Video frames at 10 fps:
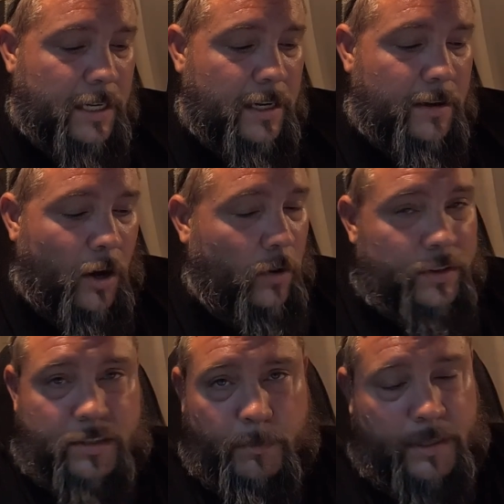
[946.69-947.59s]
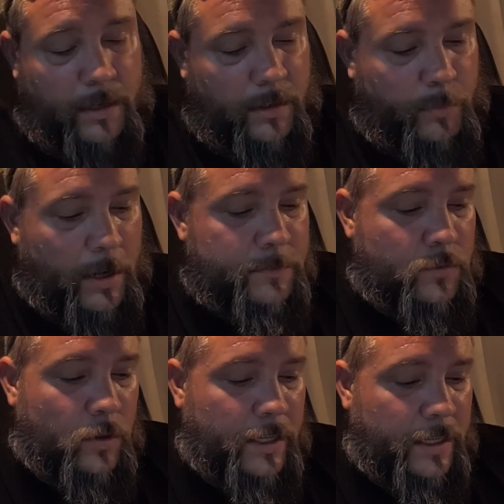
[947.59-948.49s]
All this can be done at the Prime
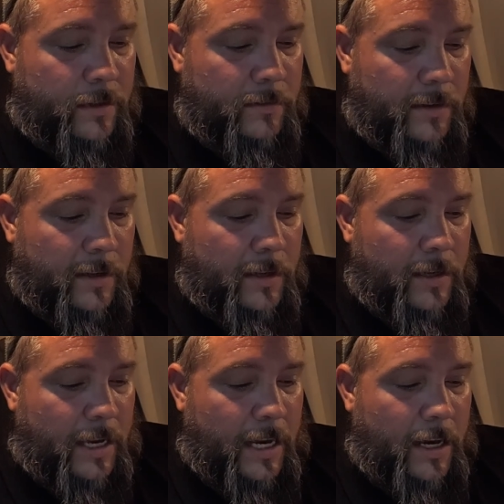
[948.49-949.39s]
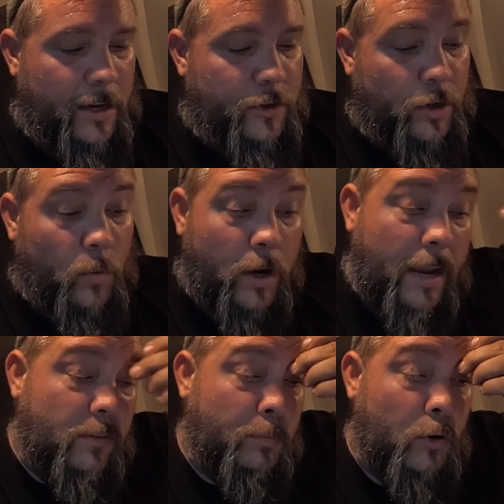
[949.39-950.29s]
store again. You're going to want to
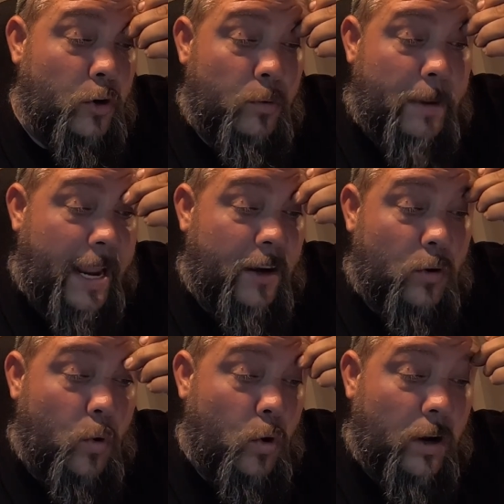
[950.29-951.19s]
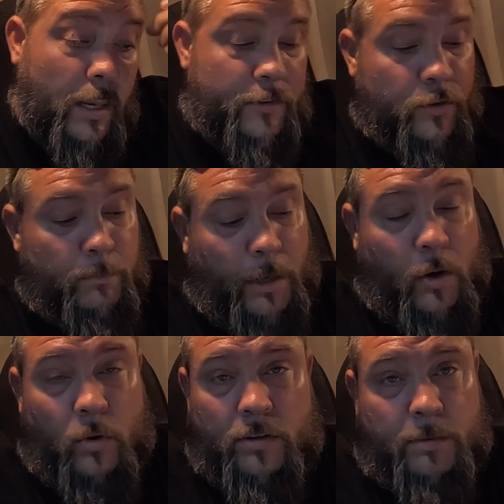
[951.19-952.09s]
have a broom and or electric
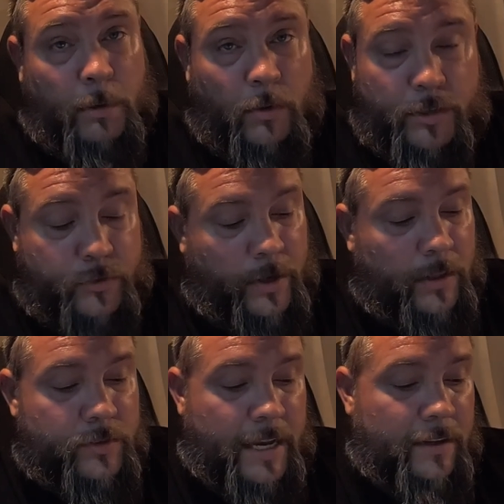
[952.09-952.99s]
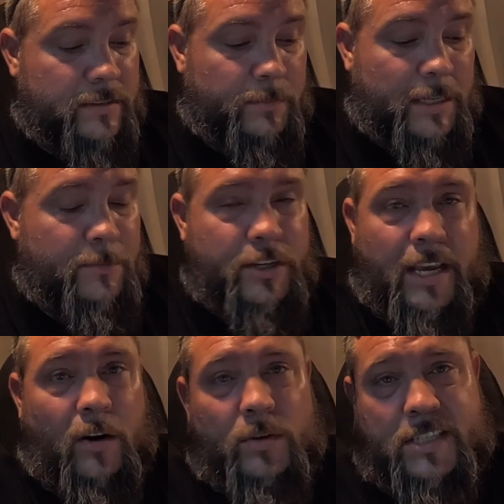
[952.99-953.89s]
blower to blow these trailers out. Sometimes you
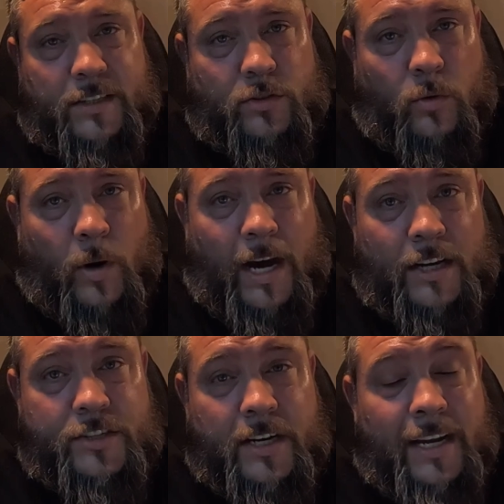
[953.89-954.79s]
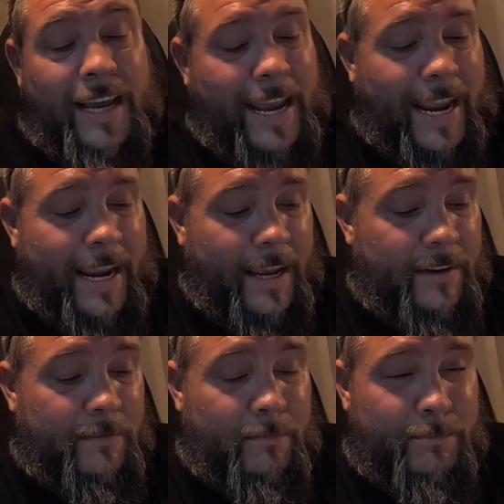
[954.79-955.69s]
can't always get to a wash,
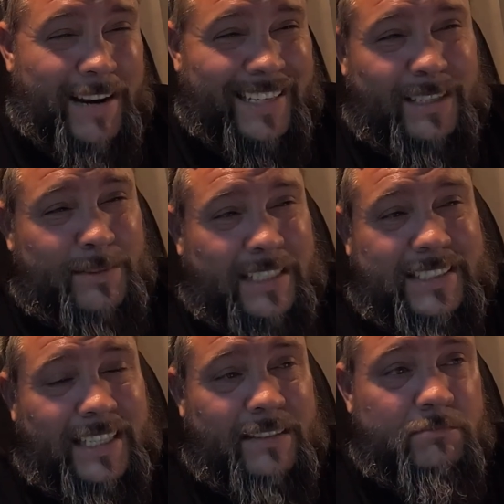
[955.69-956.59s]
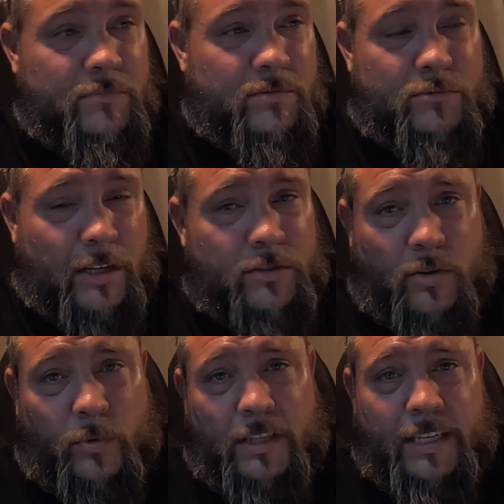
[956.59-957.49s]
and 9 times out of 10, trailers
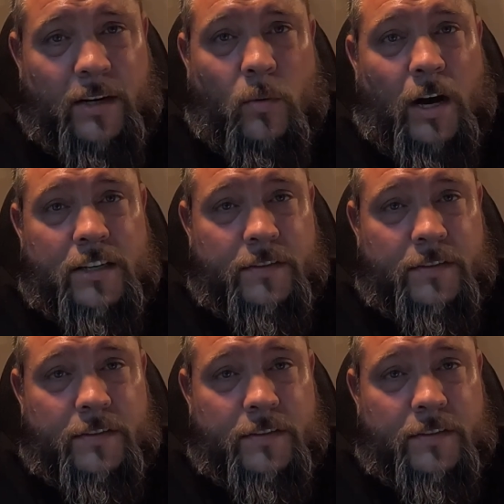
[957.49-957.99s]
don't really need a wash.